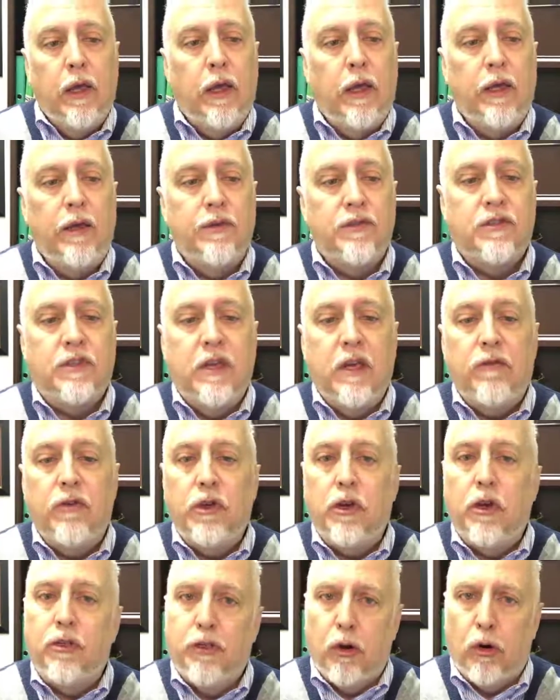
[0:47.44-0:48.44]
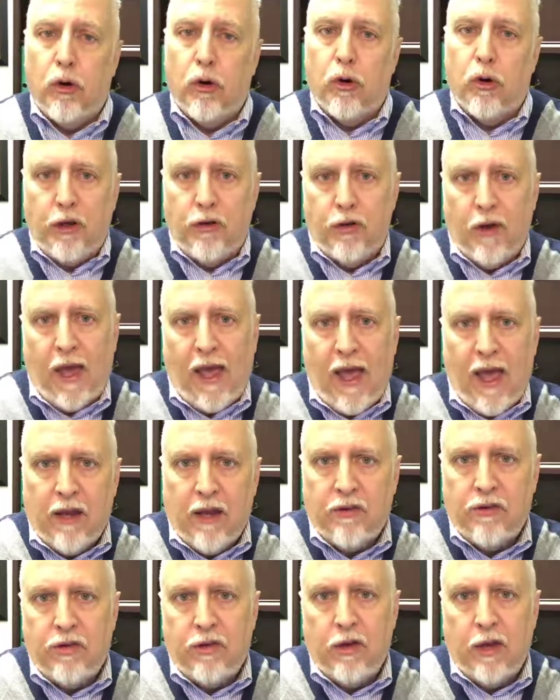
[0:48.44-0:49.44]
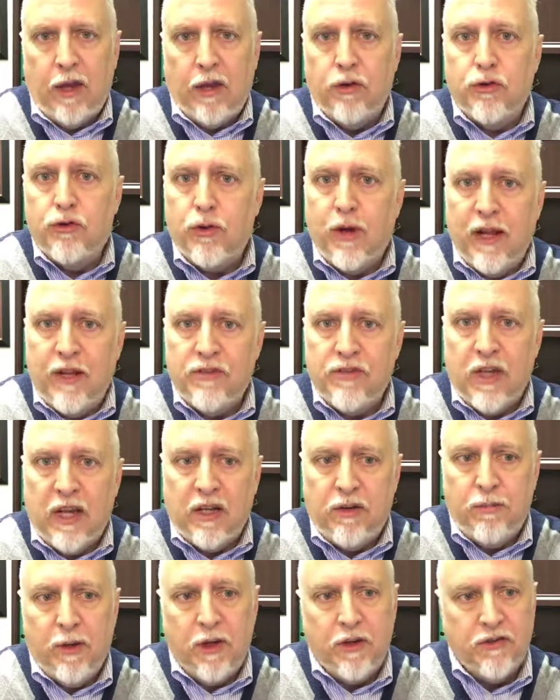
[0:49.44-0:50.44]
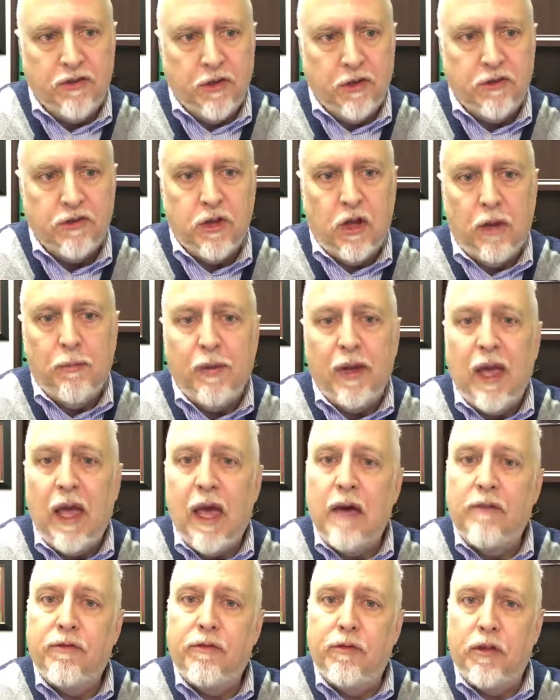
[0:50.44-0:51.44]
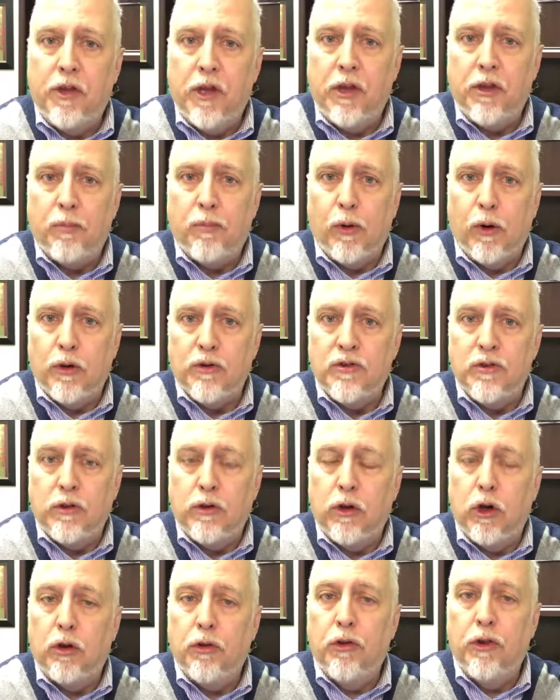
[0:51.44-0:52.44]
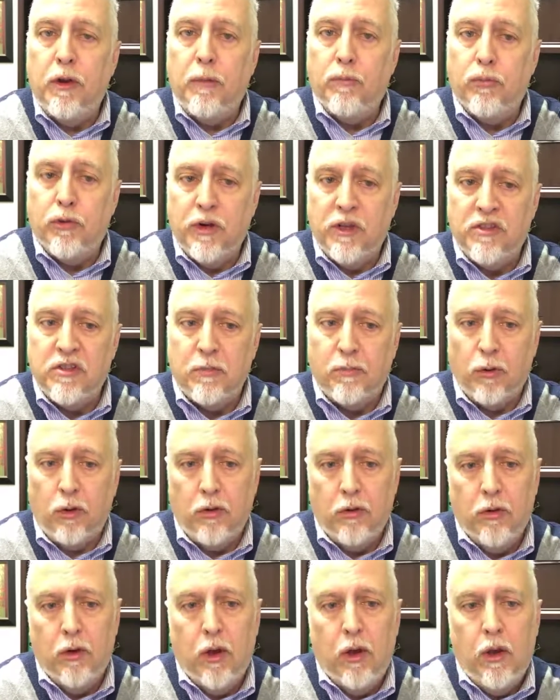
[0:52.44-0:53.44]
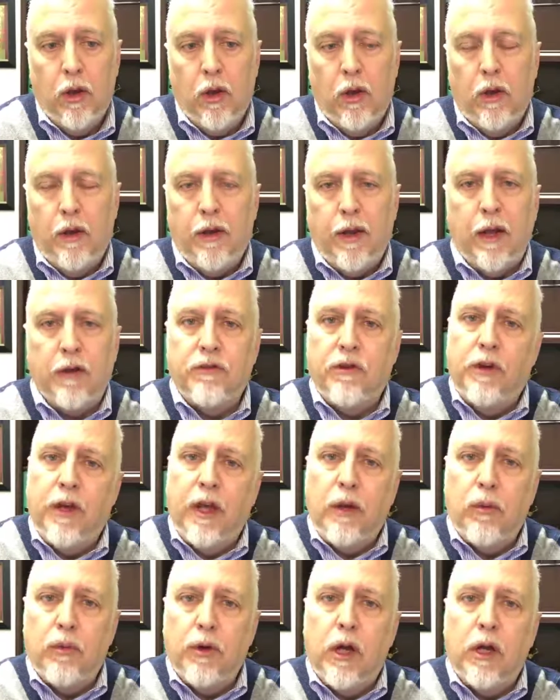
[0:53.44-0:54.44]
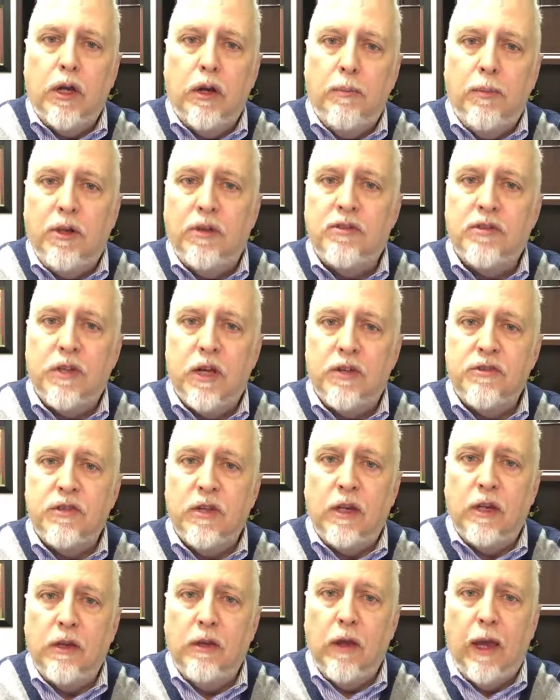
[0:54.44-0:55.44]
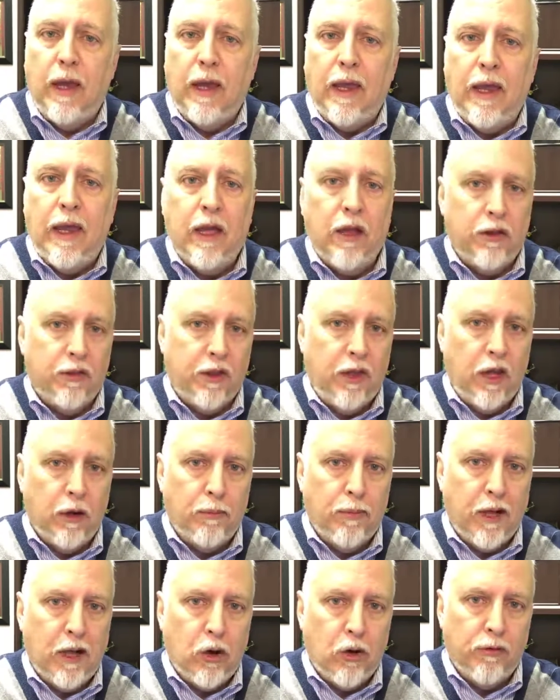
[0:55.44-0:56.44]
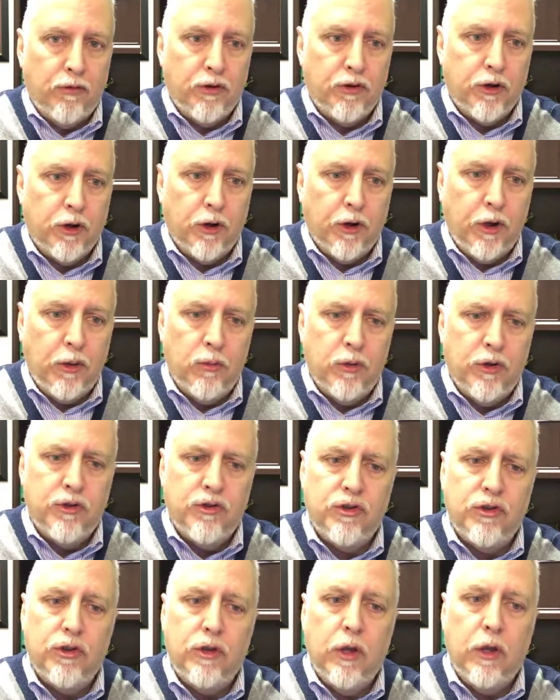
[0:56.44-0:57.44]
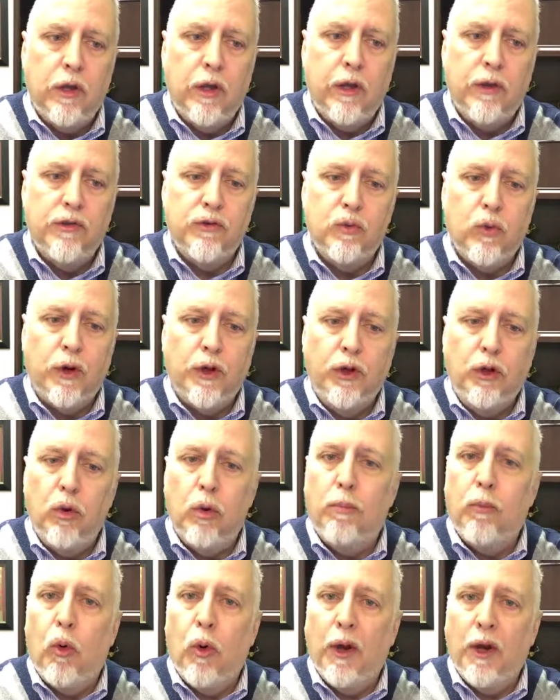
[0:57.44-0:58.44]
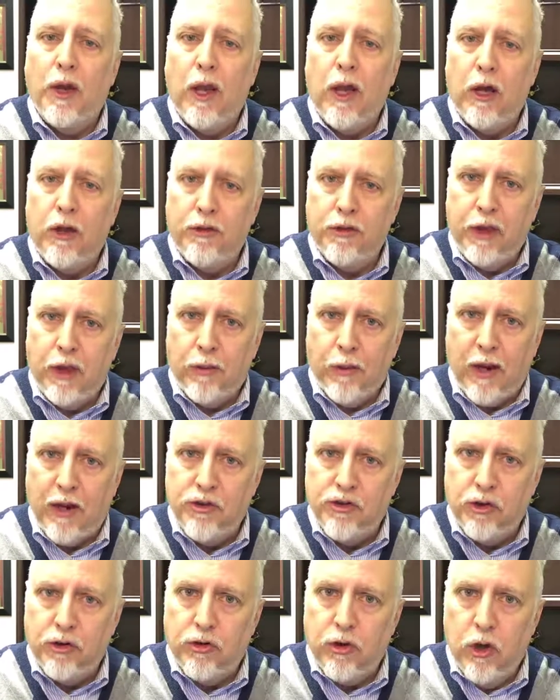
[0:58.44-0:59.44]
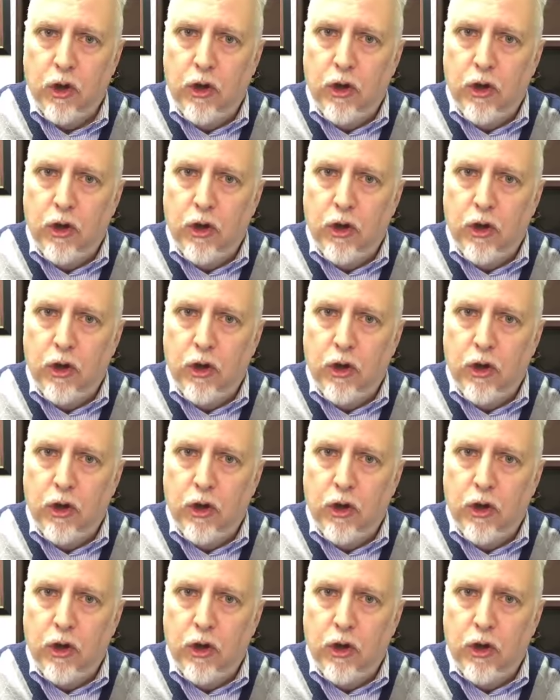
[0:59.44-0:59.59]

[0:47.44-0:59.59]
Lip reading: is given authority to act and transact business on behalf of another person called the principal. Now, today we're not going to be discussing a healthcare power of attorney, which is where you appoint a healthcare agent